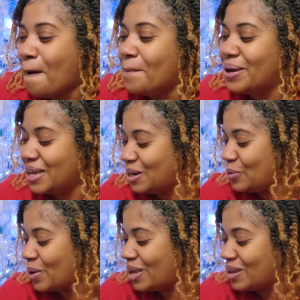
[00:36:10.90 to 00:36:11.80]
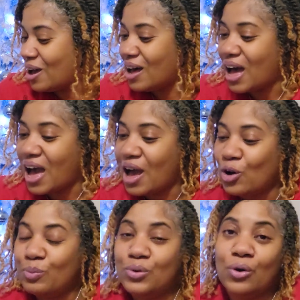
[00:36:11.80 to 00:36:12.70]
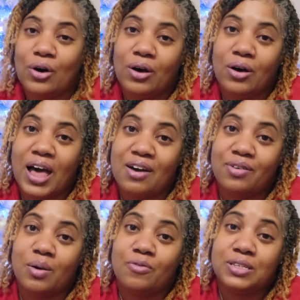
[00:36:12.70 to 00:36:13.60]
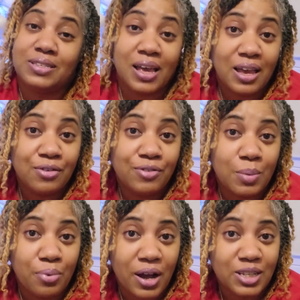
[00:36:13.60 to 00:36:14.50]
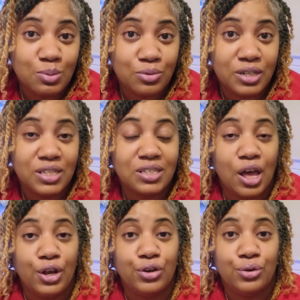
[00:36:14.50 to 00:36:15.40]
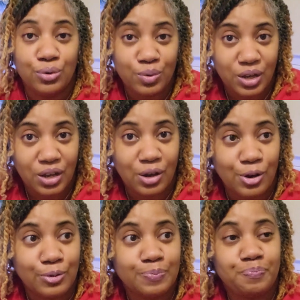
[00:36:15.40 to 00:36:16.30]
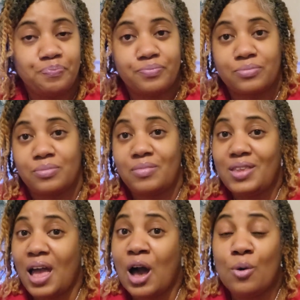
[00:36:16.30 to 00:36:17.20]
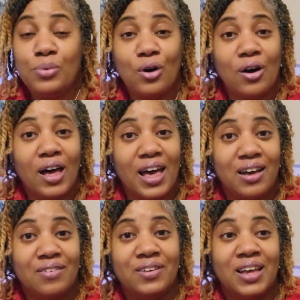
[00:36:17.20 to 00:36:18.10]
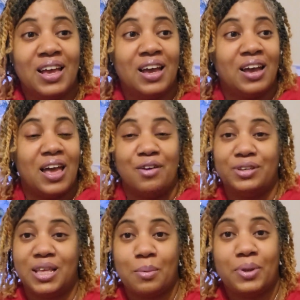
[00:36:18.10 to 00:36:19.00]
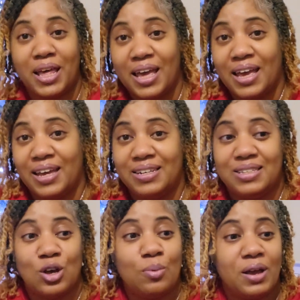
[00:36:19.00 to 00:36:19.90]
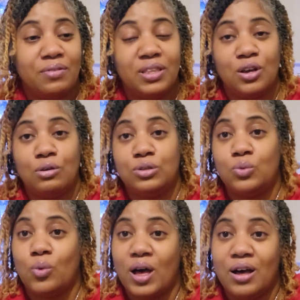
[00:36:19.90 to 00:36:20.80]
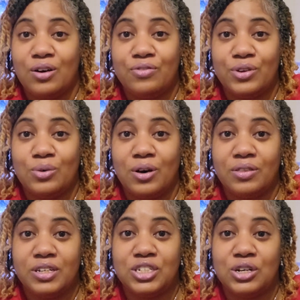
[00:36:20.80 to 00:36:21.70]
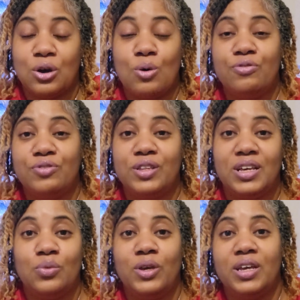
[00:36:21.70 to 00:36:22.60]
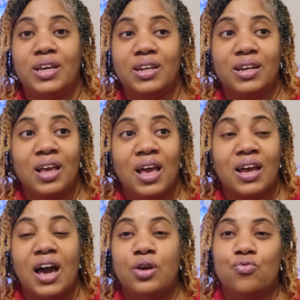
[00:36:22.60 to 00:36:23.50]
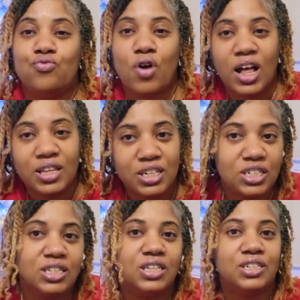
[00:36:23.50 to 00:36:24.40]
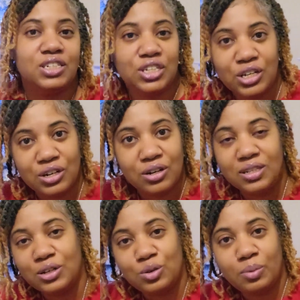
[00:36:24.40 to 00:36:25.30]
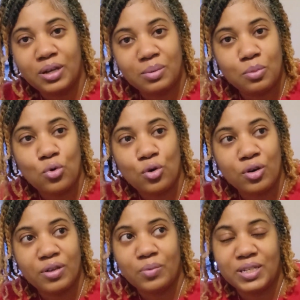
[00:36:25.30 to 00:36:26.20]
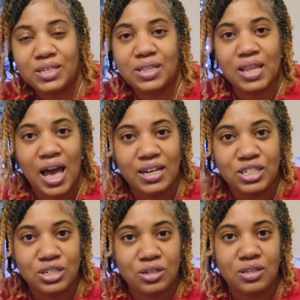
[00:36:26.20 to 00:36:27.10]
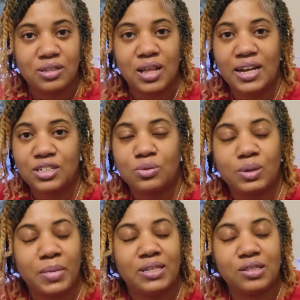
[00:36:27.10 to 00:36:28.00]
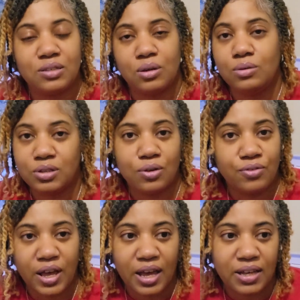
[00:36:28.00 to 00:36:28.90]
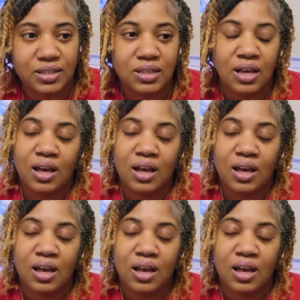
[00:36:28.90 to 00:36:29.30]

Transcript: But anyway, y'all, I hope you all have a safe and prosperous new year. I hope you all have everything planned. I hope everything goes well for you all this year. Hopefully we can kind of relish this year a little bit more than we did last year. That last year went by so, so fast.